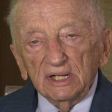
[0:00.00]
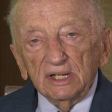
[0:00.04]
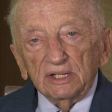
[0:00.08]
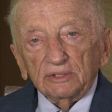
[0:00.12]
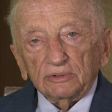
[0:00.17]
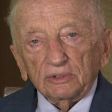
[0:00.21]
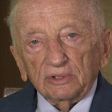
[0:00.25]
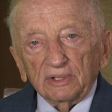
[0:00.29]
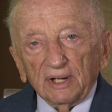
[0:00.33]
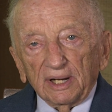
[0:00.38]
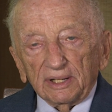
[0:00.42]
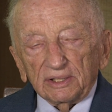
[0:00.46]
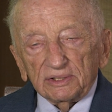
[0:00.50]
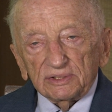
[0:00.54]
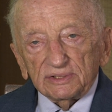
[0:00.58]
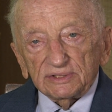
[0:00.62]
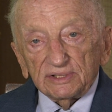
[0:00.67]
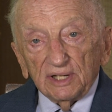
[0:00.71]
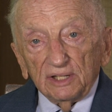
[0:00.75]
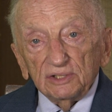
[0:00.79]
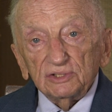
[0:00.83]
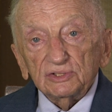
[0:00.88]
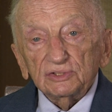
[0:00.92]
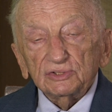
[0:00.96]
The United
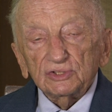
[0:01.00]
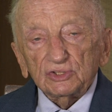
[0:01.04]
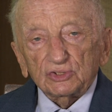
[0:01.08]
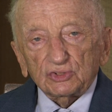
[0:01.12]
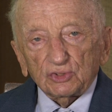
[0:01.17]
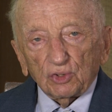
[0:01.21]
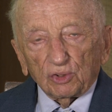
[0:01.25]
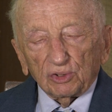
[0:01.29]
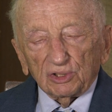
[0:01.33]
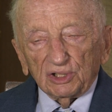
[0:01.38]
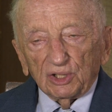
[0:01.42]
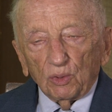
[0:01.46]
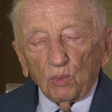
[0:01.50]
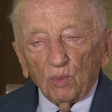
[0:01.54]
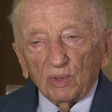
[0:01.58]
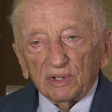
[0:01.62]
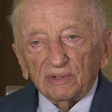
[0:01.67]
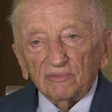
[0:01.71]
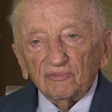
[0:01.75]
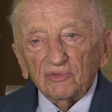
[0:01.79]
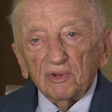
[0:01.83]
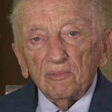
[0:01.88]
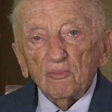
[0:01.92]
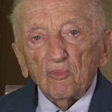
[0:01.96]
States is certainly one
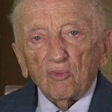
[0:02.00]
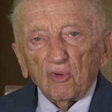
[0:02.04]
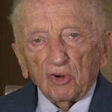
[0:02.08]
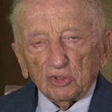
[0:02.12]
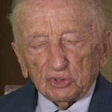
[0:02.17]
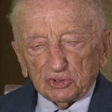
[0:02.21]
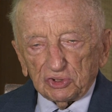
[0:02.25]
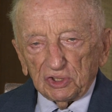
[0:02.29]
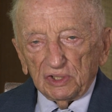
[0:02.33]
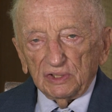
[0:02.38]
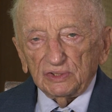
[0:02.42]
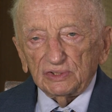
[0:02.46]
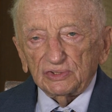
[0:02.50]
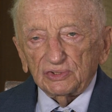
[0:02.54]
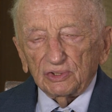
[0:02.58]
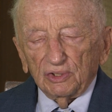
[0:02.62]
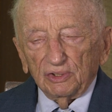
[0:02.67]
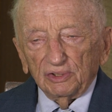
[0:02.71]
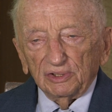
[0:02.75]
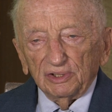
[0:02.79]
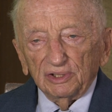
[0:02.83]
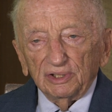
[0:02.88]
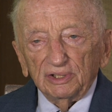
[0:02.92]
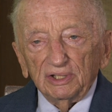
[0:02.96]
of them. Russia is
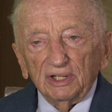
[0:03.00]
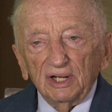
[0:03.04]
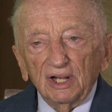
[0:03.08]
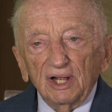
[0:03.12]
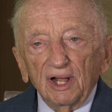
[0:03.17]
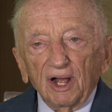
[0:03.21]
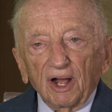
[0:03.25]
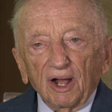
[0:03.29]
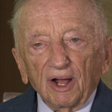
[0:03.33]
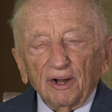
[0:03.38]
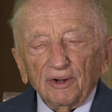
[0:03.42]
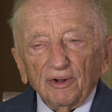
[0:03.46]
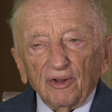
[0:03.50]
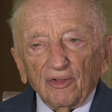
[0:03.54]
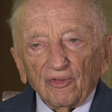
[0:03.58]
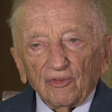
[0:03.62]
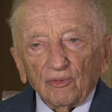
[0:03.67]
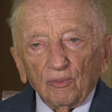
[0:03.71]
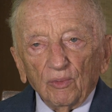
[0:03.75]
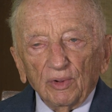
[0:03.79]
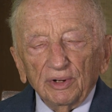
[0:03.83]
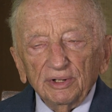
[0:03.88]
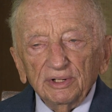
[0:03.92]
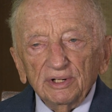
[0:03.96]
certainly another
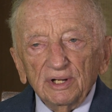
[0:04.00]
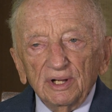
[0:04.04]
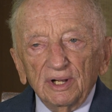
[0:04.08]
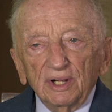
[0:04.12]
one.